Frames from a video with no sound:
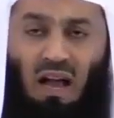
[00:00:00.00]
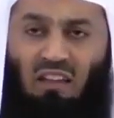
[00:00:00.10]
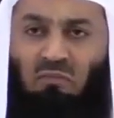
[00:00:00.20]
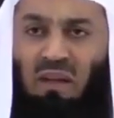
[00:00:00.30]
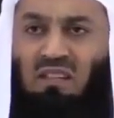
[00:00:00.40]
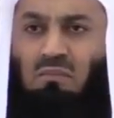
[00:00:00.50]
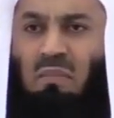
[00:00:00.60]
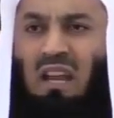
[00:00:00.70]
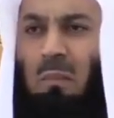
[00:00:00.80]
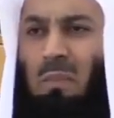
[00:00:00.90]
I've met
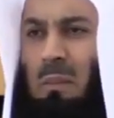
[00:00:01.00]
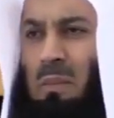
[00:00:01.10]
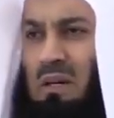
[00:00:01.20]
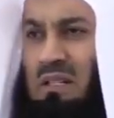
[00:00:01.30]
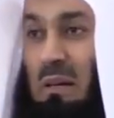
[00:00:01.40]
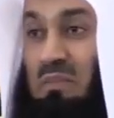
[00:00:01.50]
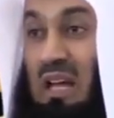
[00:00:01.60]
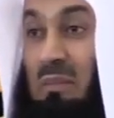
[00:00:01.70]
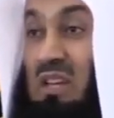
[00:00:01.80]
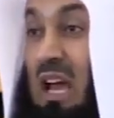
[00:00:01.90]
many people.
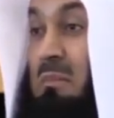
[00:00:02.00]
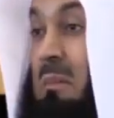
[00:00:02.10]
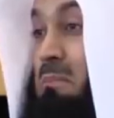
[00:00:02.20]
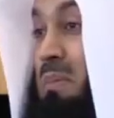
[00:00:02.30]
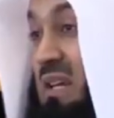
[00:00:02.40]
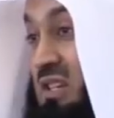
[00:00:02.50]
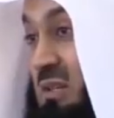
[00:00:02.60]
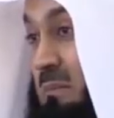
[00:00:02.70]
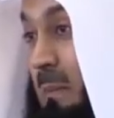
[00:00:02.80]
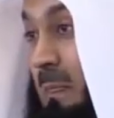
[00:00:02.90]
Sometimes I'm impressed